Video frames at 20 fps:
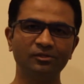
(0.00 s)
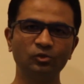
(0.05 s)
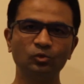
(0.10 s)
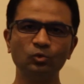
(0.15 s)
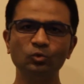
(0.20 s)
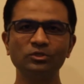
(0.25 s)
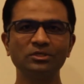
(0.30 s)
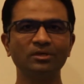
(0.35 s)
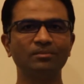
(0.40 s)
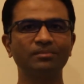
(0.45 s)

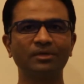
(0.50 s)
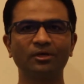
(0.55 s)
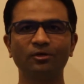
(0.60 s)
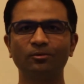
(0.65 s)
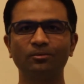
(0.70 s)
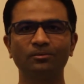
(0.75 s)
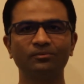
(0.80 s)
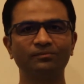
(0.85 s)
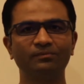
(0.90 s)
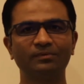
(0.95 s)
do some
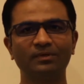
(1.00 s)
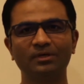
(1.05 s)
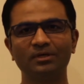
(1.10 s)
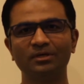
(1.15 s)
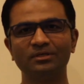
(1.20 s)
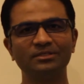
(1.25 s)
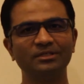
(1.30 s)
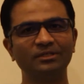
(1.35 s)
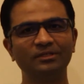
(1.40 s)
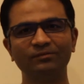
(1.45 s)
kind of
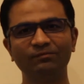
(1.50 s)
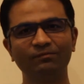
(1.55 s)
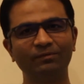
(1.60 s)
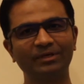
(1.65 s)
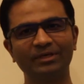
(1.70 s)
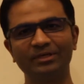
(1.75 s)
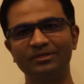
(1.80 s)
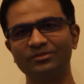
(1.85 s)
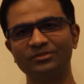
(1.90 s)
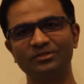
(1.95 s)

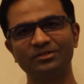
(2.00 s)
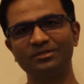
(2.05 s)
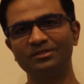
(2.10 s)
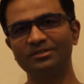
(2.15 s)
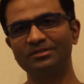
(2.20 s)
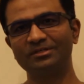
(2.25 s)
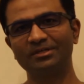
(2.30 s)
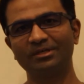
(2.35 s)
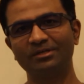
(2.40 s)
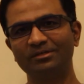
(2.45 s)

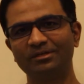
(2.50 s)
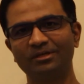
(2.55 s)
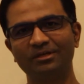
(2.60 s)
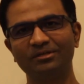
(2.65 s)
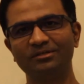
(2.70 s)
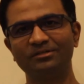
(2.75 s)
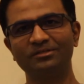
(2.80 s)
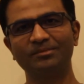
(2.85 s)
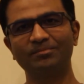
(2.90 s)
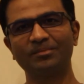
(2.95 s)
certifications
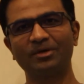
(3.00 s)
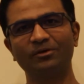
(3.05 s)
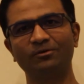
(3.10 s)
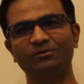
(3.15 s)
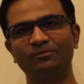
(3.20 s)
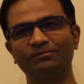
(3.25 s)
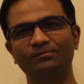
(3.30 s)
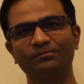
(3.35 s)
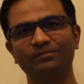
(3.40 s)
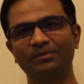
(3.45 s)
and some kind
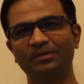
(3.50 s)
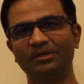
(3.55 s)
of